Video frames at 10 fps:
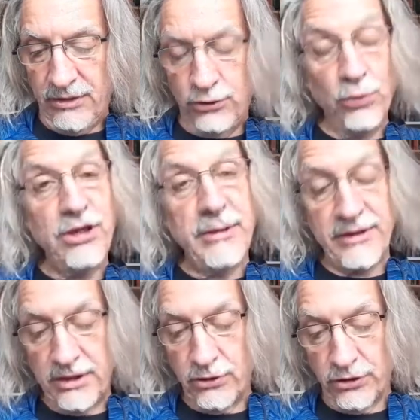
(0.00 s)
Talking about
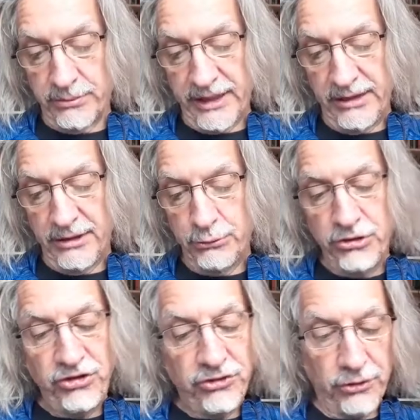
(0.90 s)
the economy,
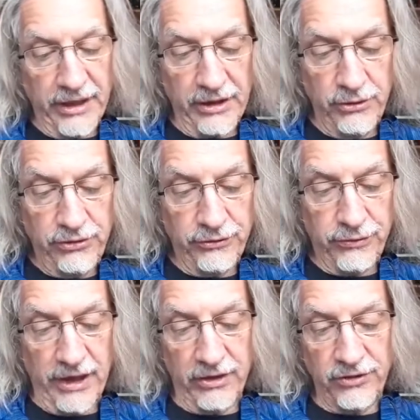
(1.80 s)
Rishi Sunak used a
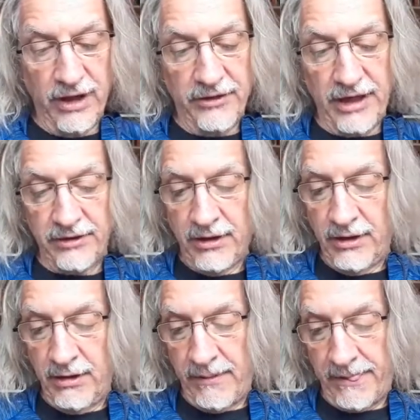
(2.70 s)
phrase that,
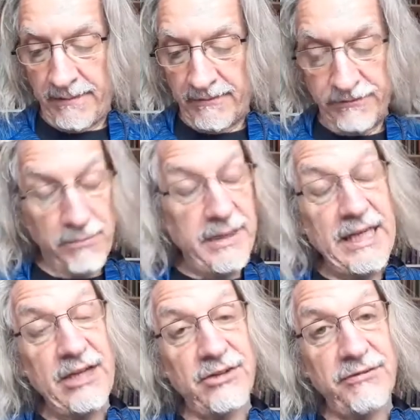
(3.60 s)
for
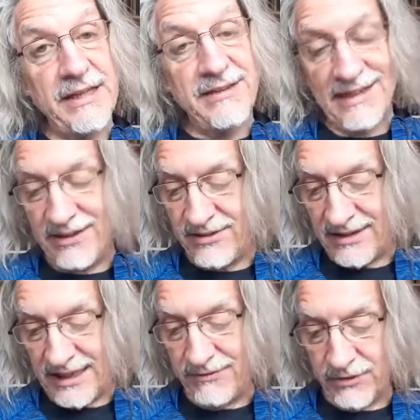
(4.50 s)
me, is a
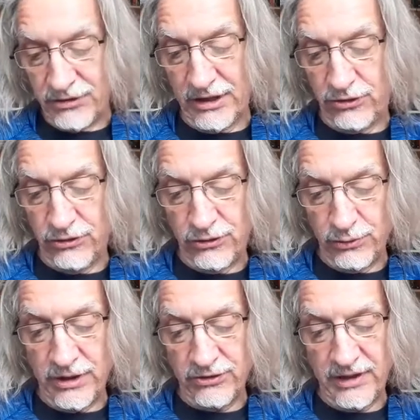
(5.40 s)
fantastic invitation
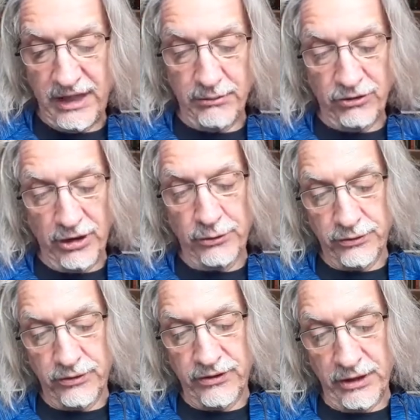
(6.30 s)
to us here at
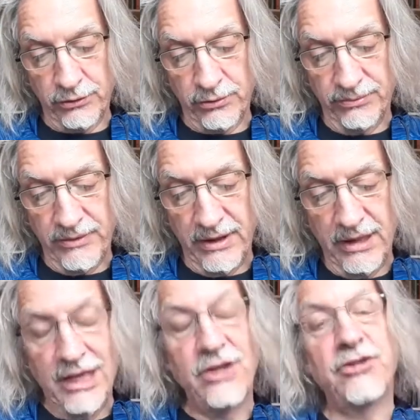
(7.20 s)
Chelmsford Cathedral.
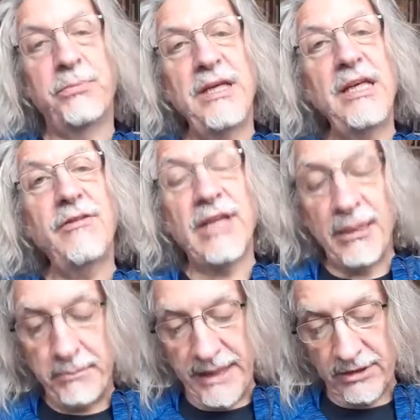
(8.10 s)
Speaking of the
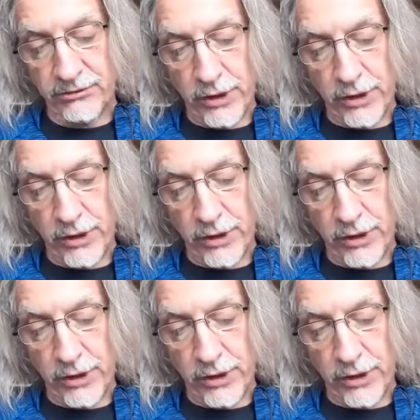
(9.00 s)
impact of